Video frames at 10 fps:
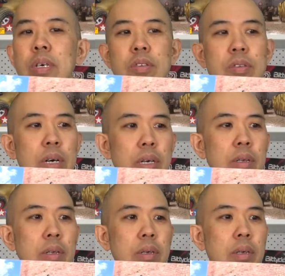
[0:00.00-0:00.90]

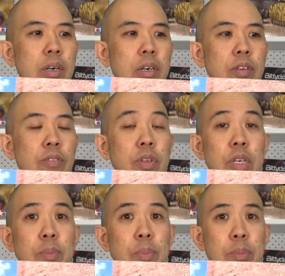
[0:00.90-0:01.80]
scale of
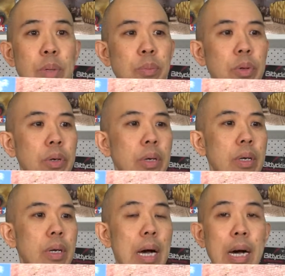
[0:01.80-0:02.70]
the BMW
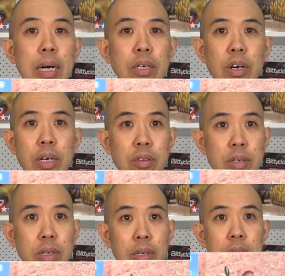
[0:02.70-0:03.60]
R
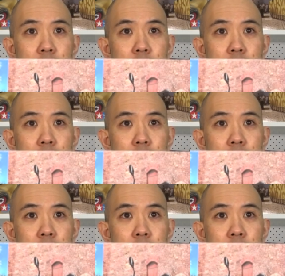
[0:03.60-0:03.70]
nineT.